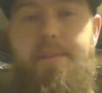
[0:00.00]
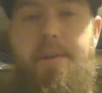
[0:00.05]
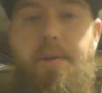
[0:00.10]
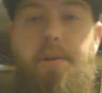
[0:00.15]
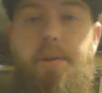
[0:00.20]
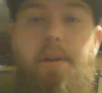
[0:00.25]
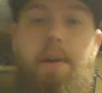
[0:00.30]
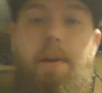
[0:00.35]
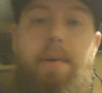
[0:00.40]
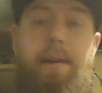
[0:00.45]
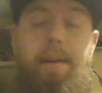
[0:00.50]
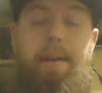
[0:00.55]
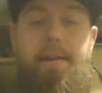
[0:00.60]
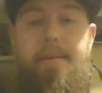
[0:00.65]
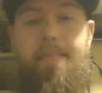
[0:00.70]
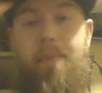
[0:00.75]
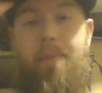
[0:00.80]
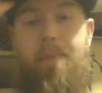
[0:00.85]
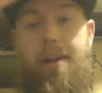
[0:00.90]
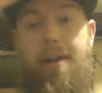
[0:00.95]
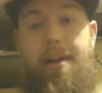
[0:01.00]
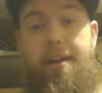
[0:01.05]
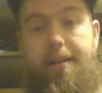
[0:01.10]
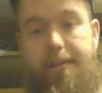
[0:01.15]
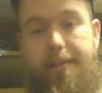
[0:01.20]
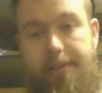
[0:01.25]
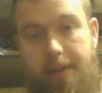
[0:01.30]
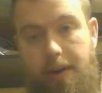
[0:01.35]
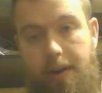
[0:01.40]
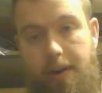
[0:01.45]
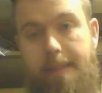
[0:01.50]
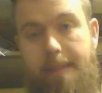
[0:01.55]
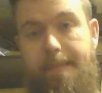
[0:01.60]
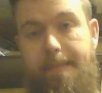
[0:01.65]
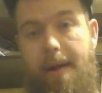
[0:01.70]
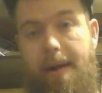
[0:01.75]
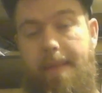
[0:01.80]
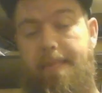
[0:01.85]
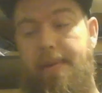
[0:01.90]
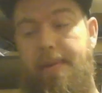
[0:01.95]
still glowing pretty good so
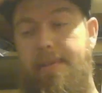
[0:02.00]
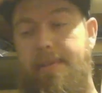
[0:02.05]
I'm, I'm